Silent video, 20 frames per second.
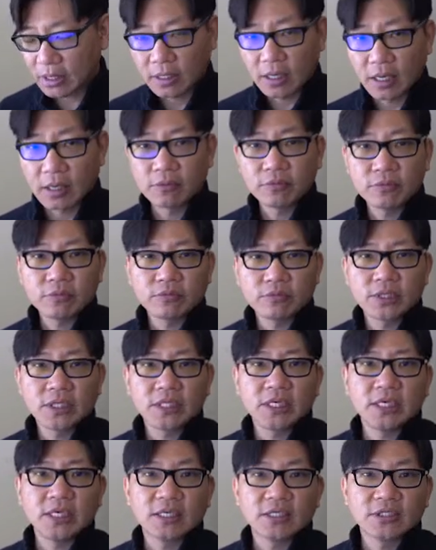And
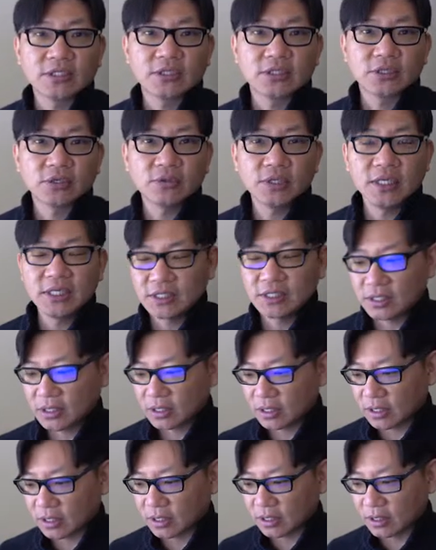really, it's so easy to
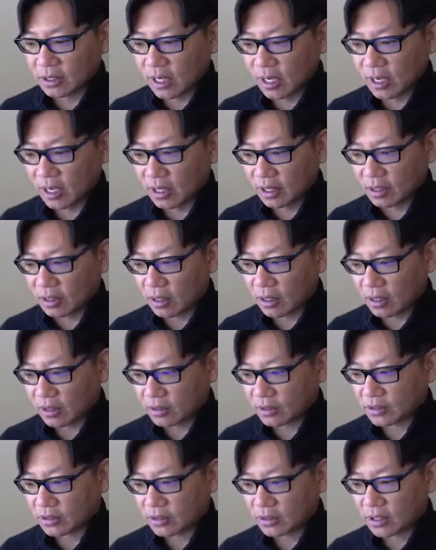clean, and
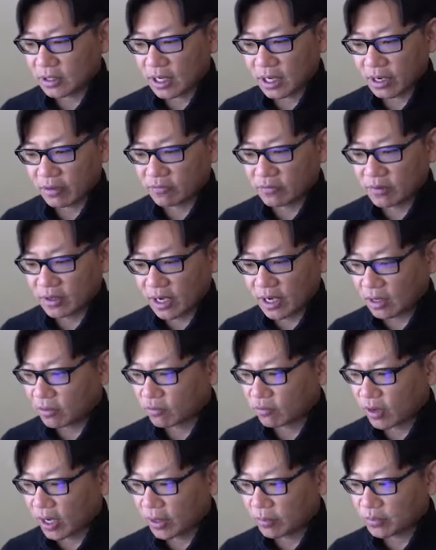honestly, I have
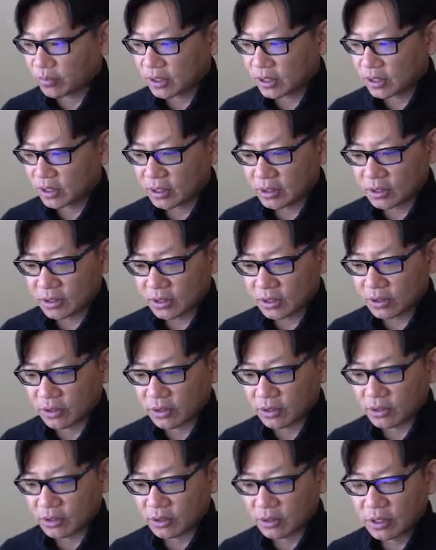not wiped the
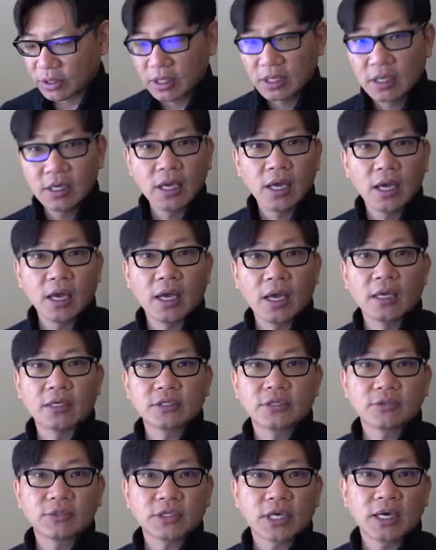interior,
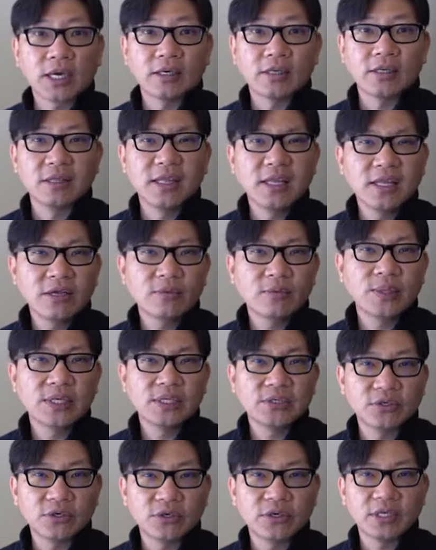so it's gotten a little
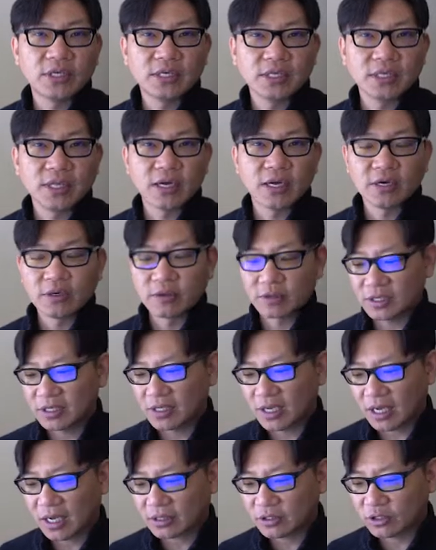bit dirty in there.
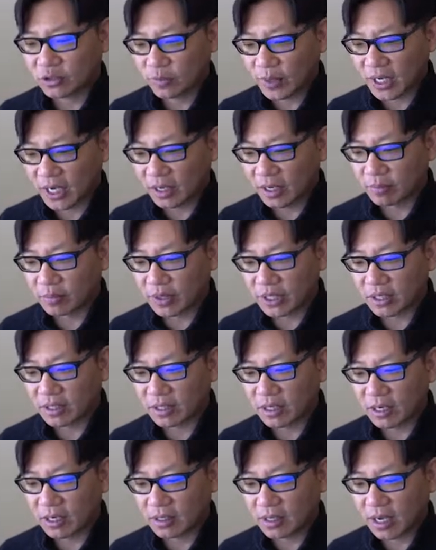Not too bad, but
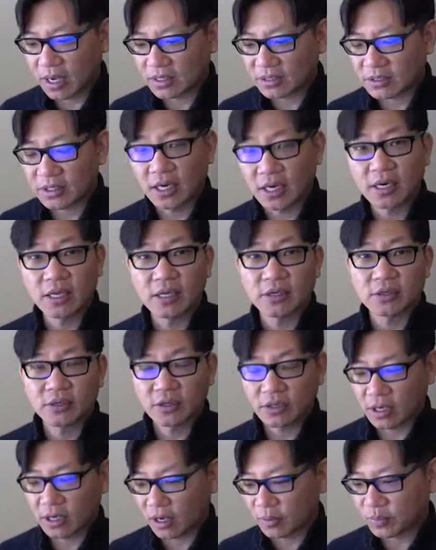it has not
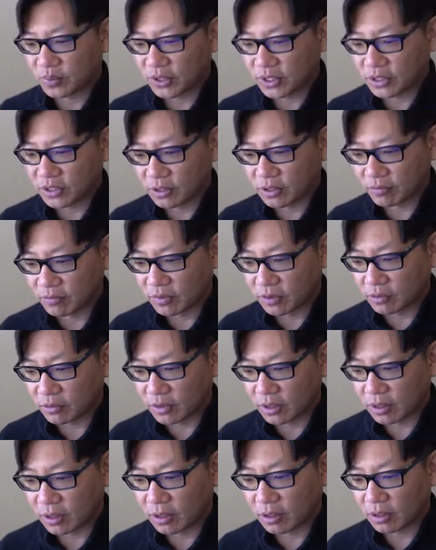hindered the operation of the
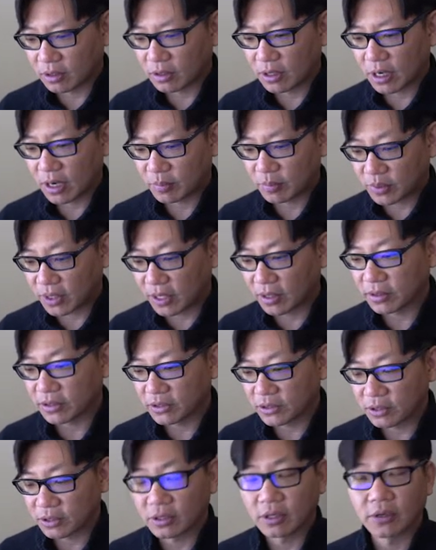unit at all. I probably
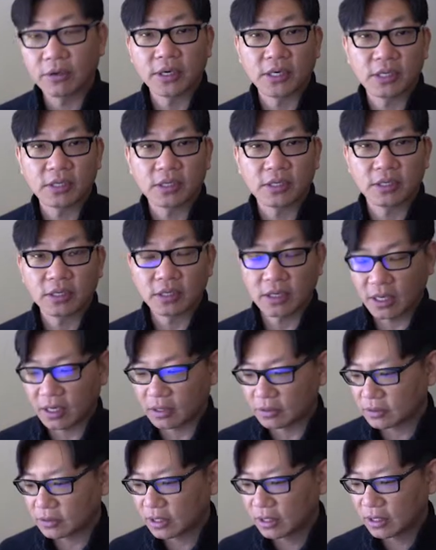should go ahead and clean it
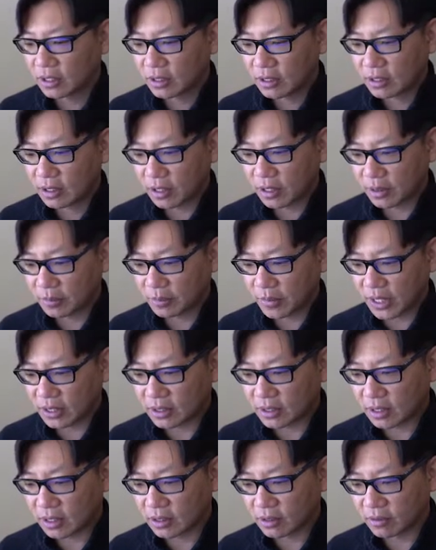out
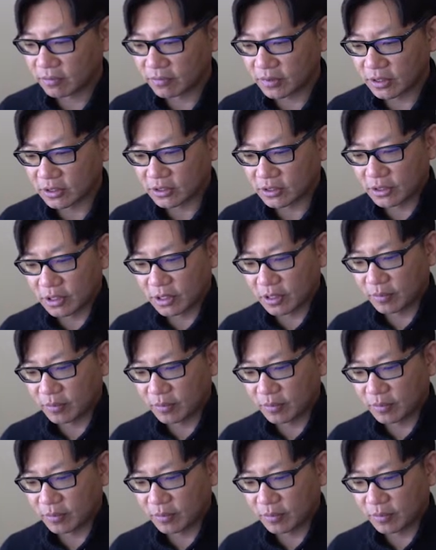at the end of this